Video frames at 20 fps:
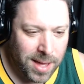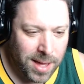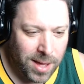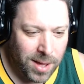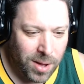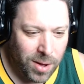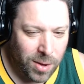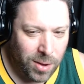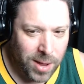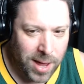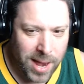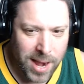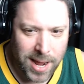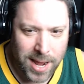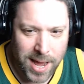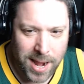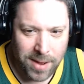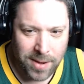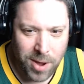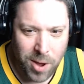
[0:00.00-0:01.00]
Hold on, I
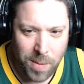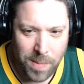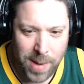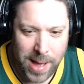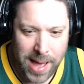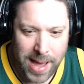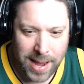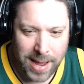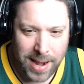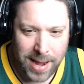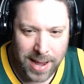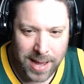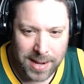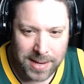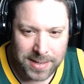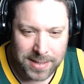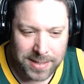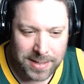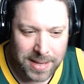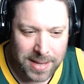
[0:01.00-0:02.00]
gotta go back and I
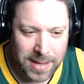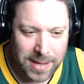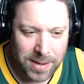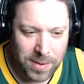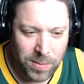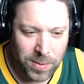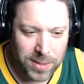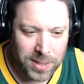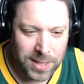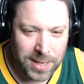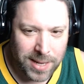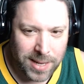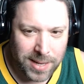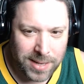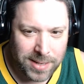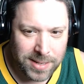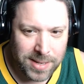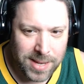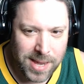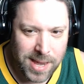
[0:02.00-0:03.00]
gotta see, was
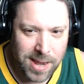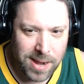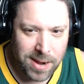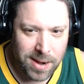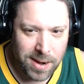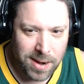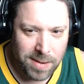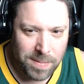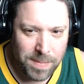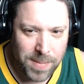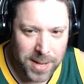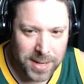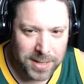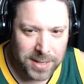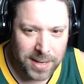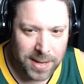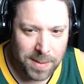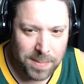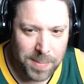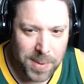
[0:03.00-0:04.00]
his ear
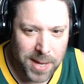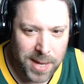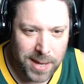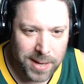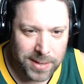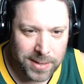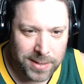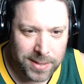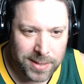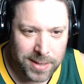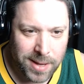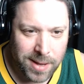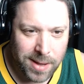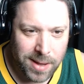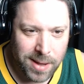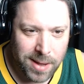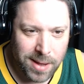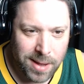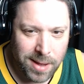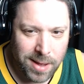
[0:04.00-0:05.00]
missing a piece
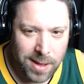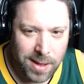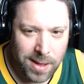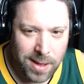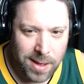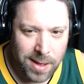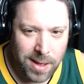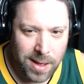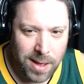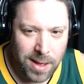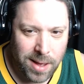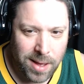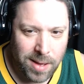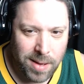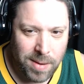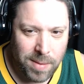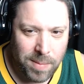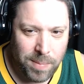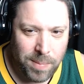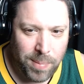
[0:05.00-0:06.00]

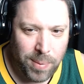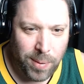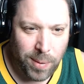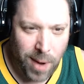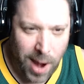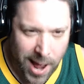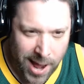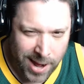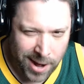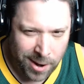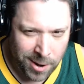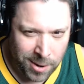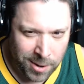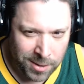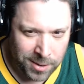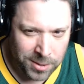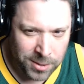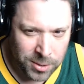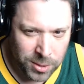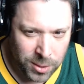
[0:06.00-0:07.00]

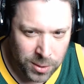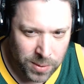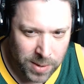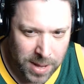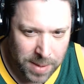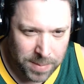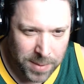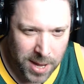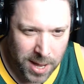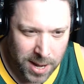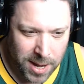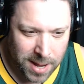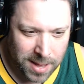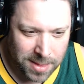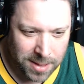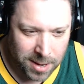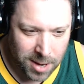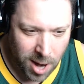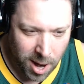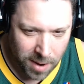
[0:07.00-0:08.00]
prior to him getting in
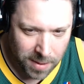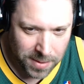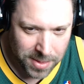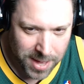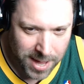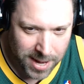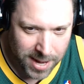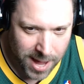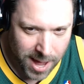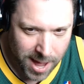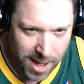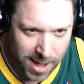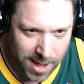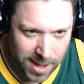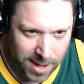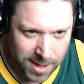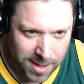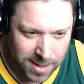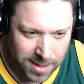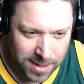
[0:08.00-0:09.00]
the car with that
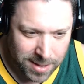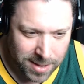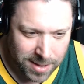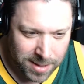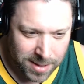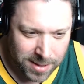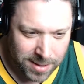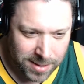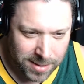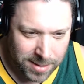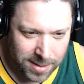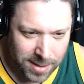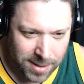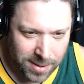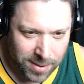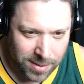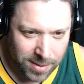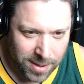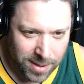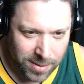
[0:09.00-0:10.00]
guy?
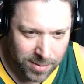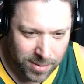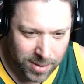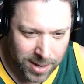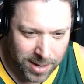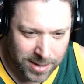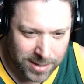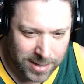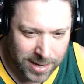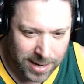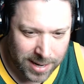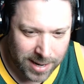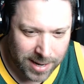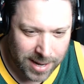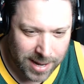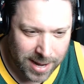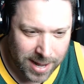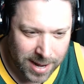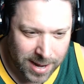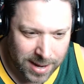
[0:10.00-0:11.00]
Hold on a second,
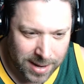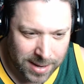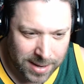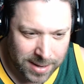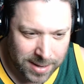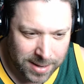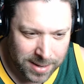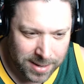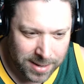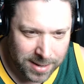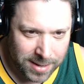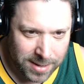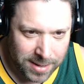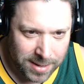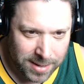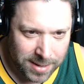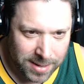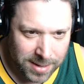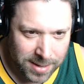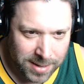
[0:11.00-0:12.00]

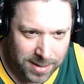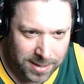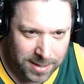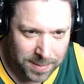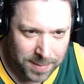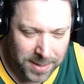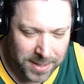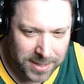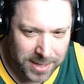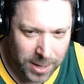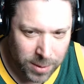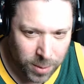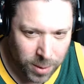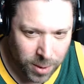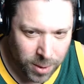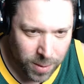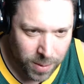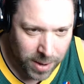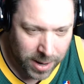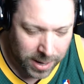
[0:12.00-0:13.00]
let me see
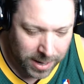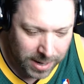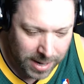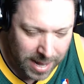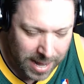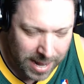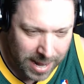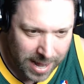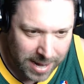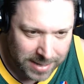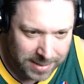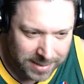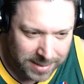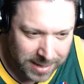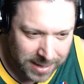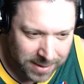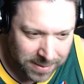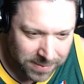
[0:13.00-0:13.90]
real quick. I gotta see